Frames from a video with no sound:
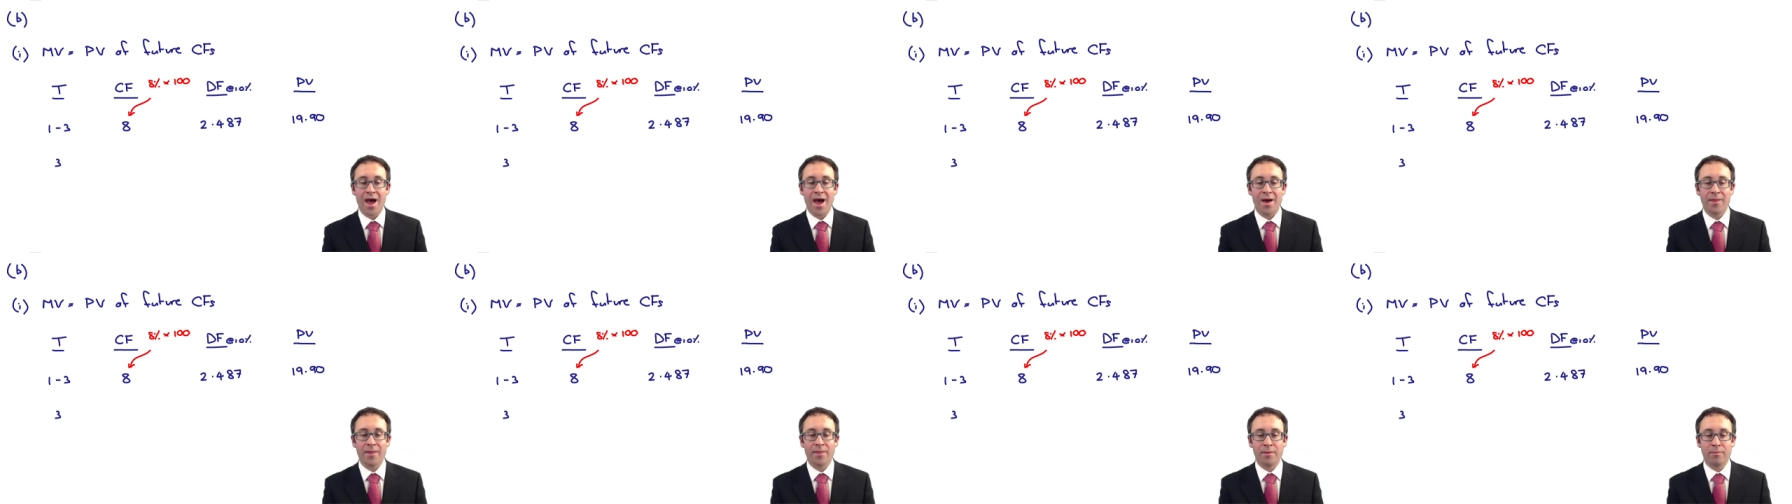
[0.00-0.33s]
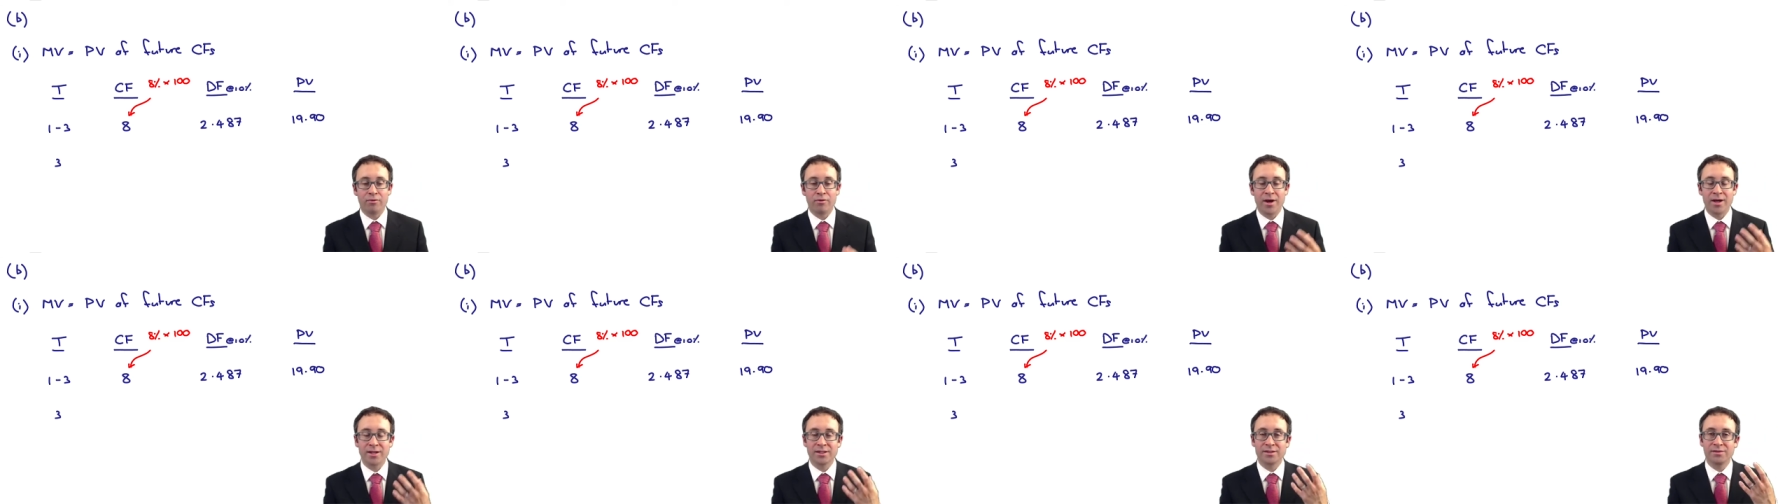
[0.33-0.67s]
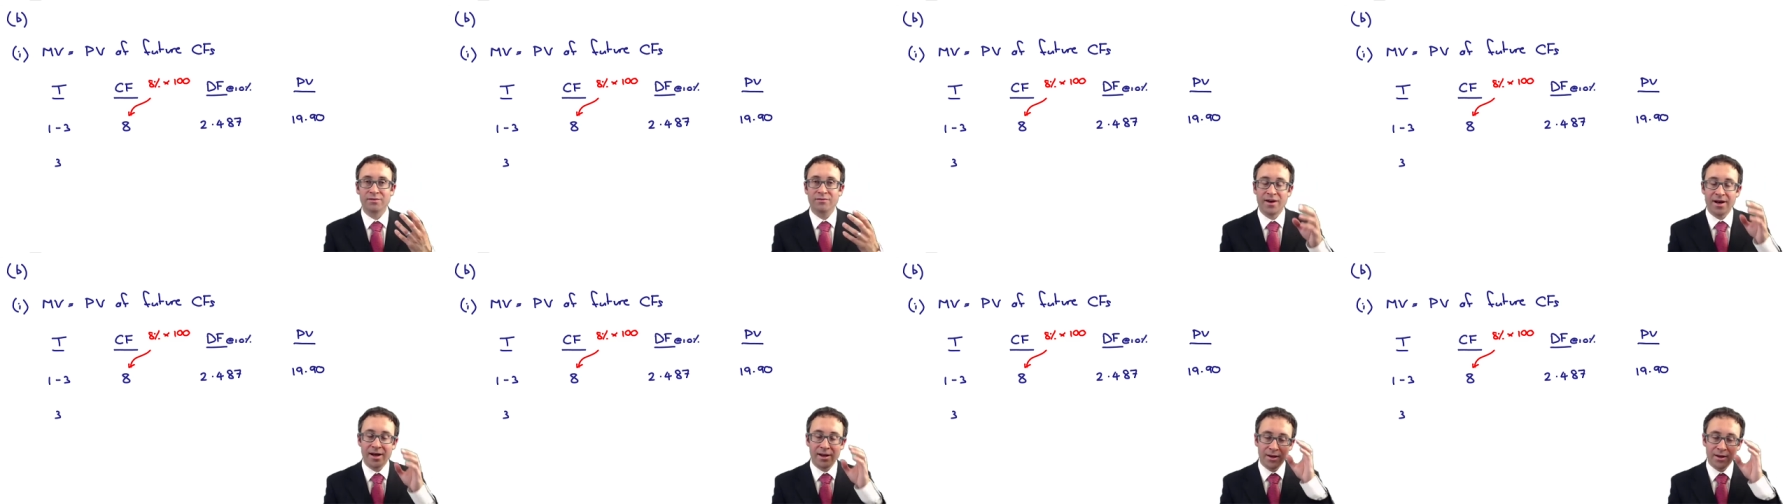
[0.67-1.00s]
at the
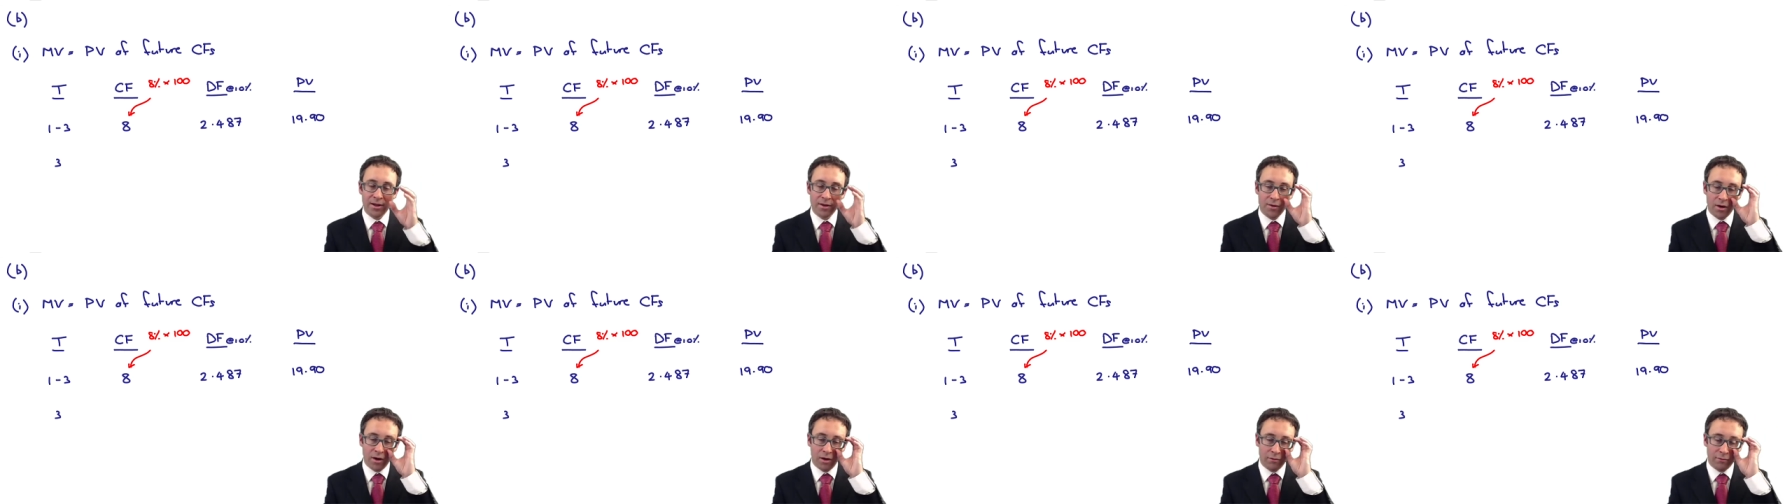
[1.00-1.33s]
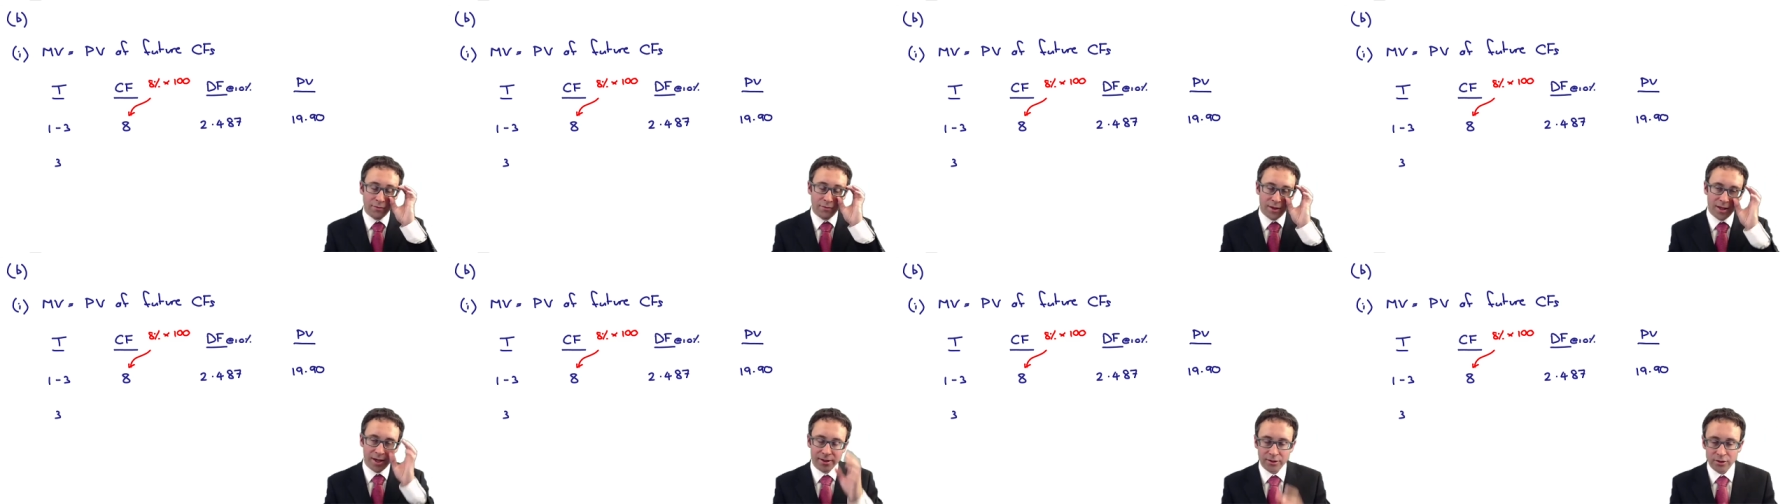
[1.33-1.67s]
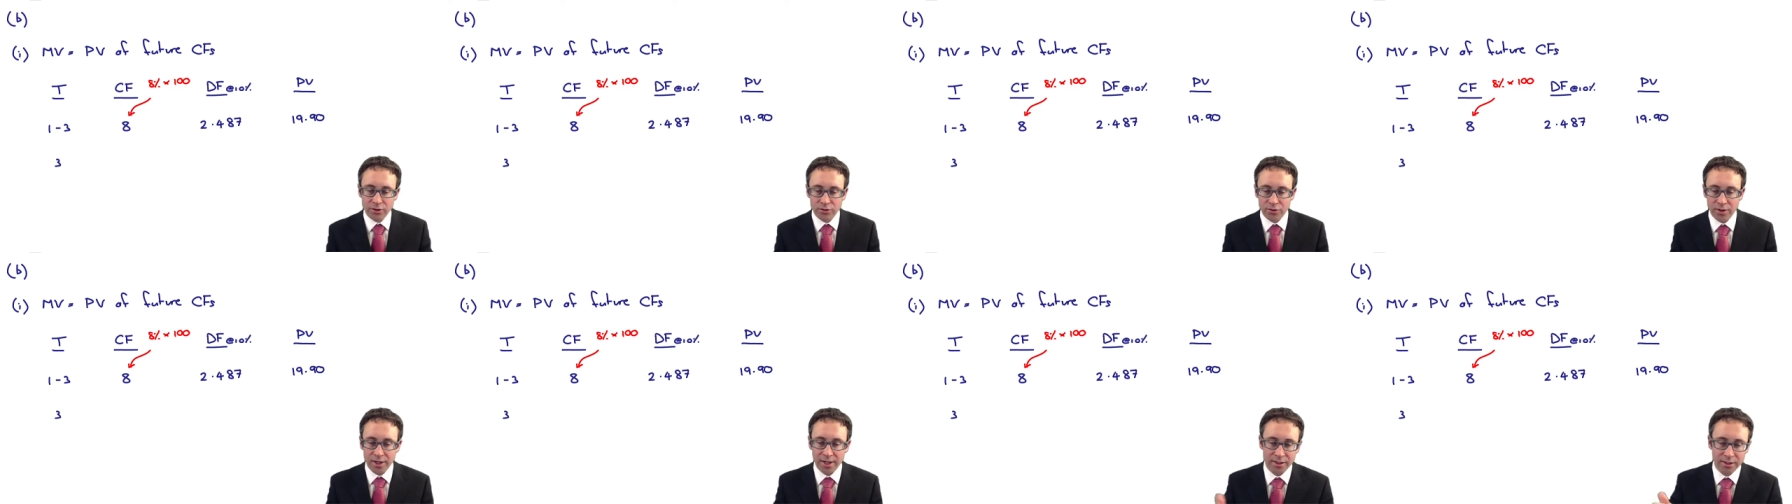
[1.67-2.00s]
present value of the
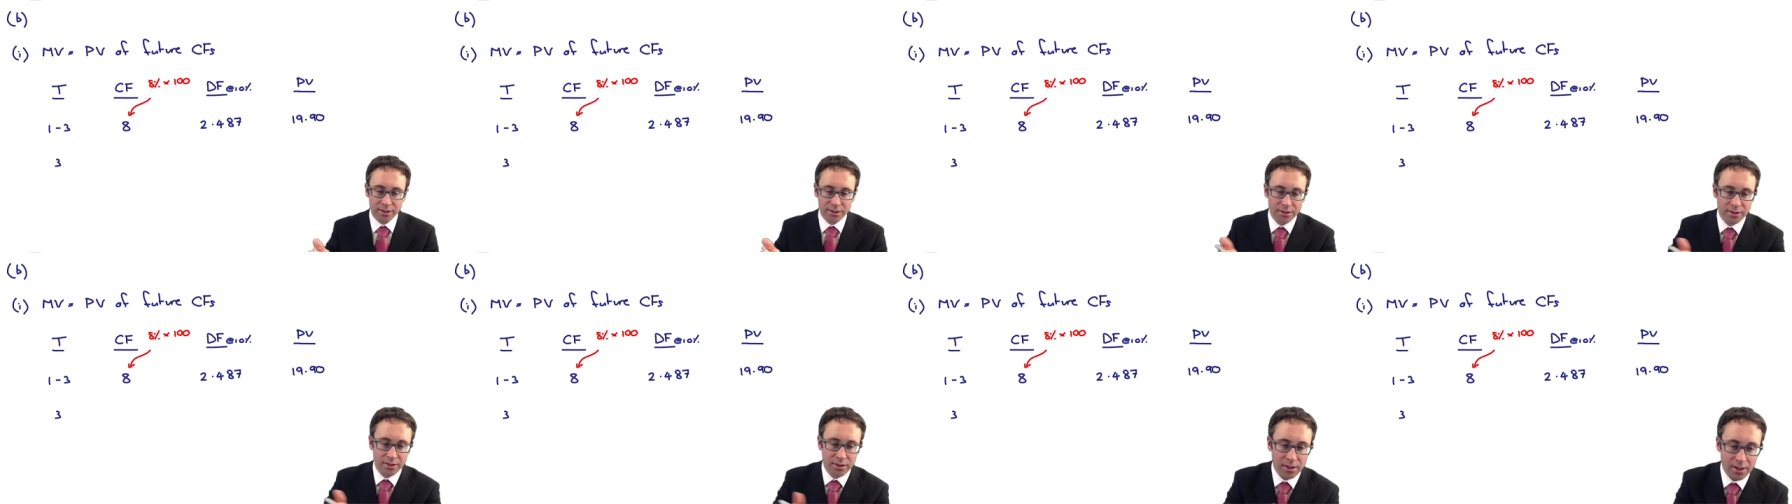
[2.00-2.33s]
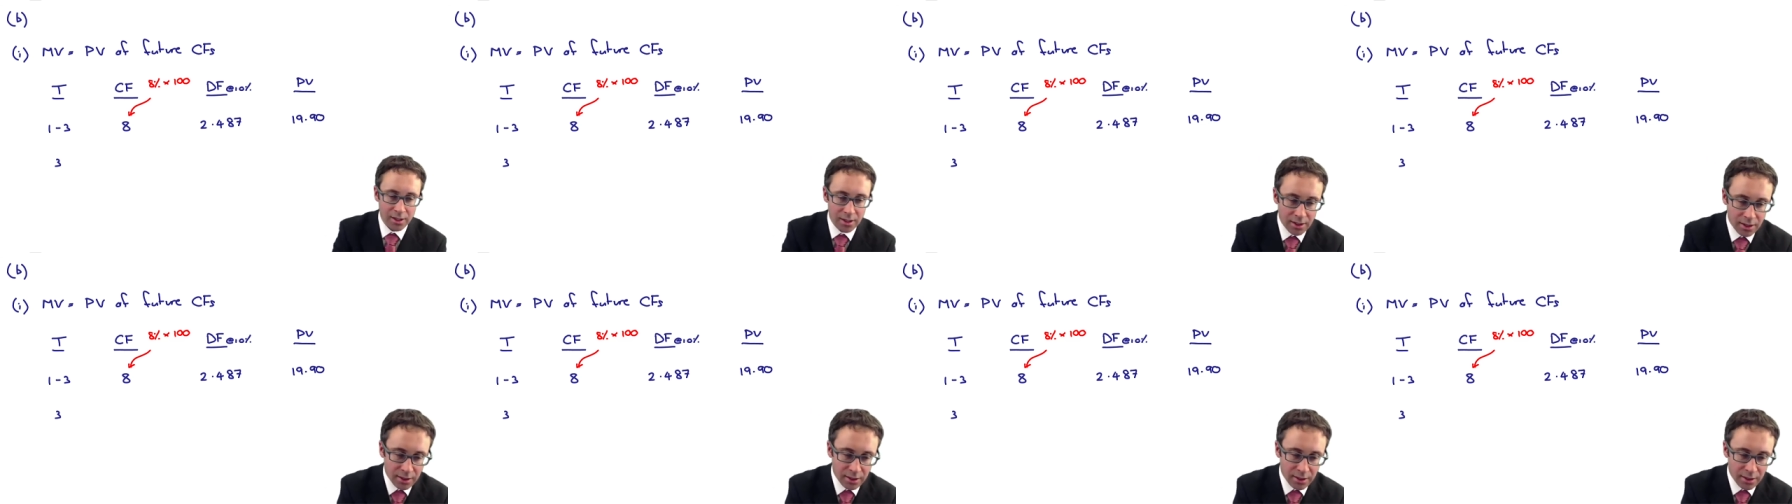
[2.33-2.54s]
interest.